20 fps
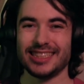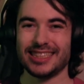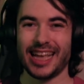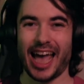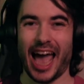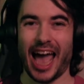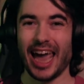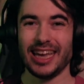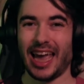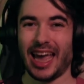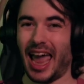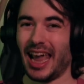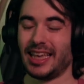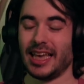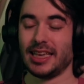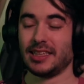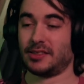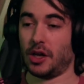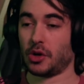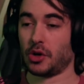I
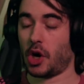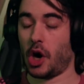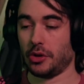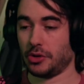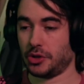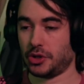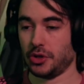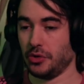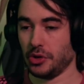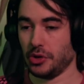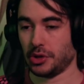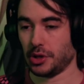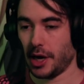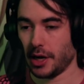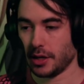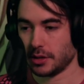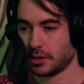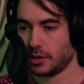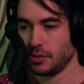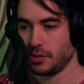guess I'll call it
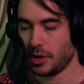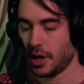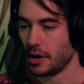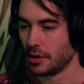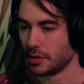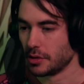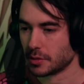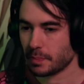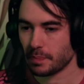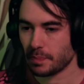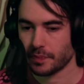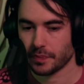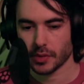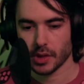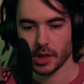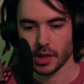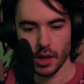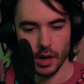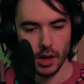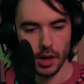pseudoscience. Who cares?
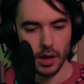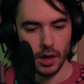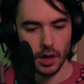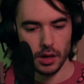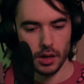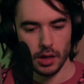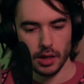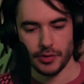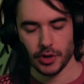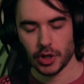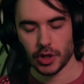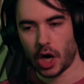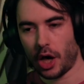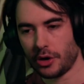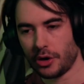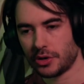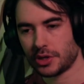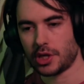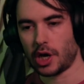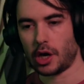If you call
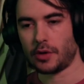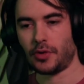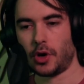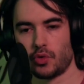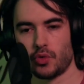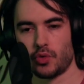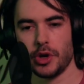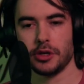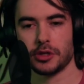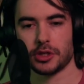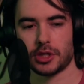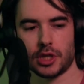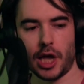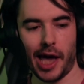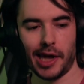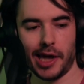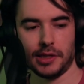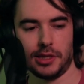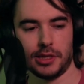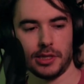yourself a real
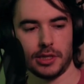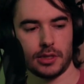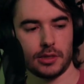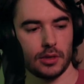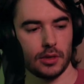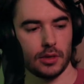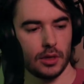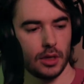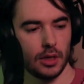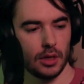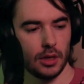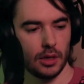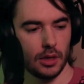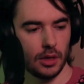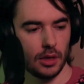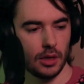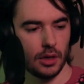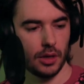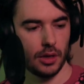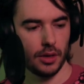scientist,
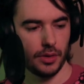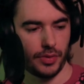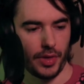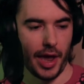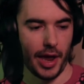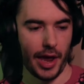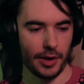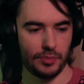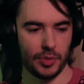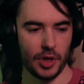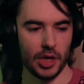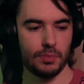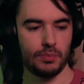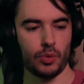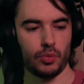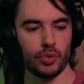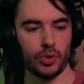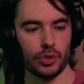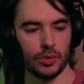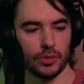then people
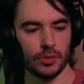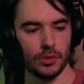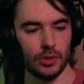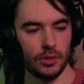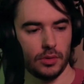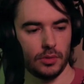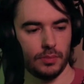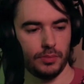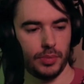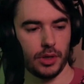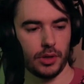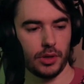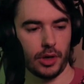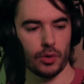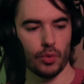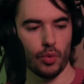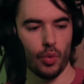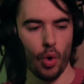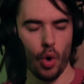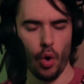will be
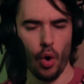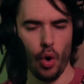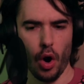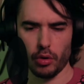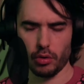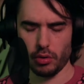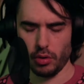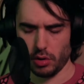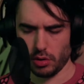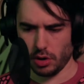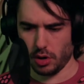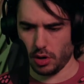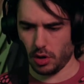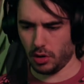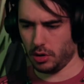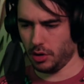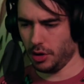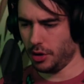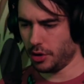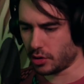like, whoa,
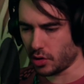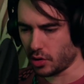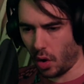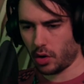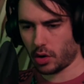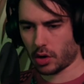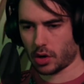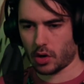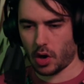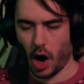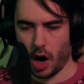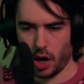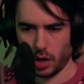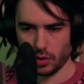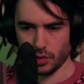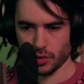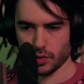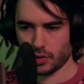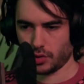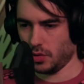you didn't go to
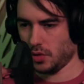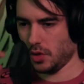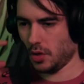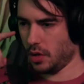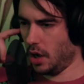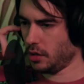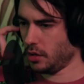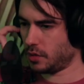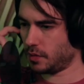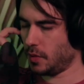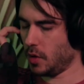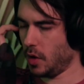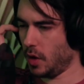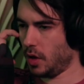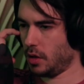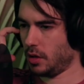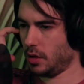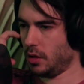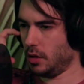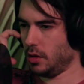college. Well,
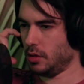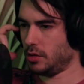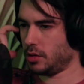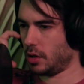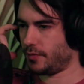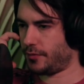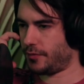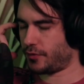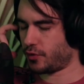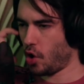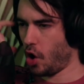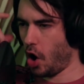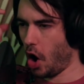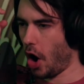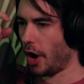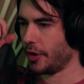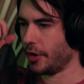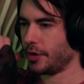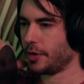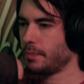he's a
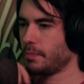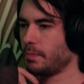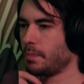fraud.